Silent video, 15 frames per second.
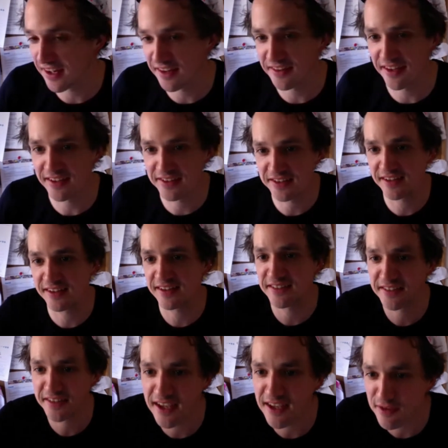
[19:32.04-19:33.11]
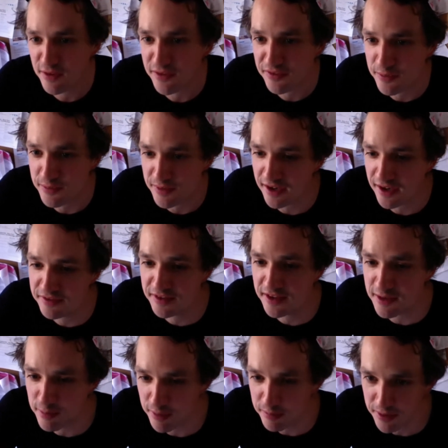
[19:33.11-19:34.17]
And then say you were from the
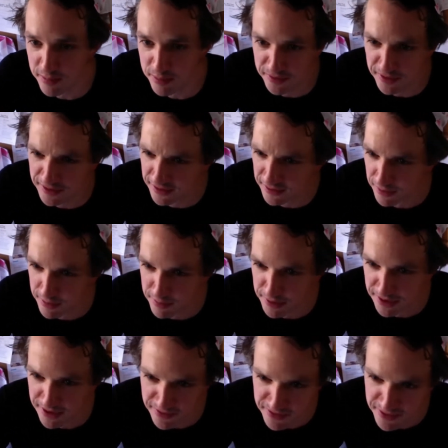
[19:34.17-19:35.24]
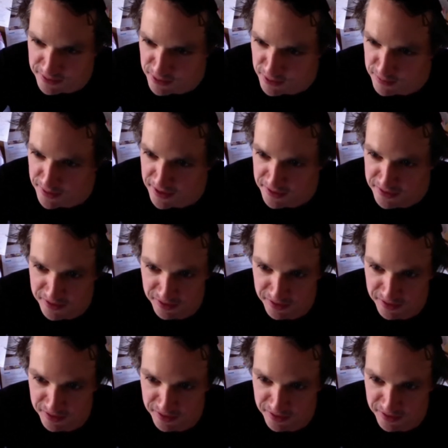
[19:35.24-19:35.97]
FT, but people didn't quite believe you almost? Or?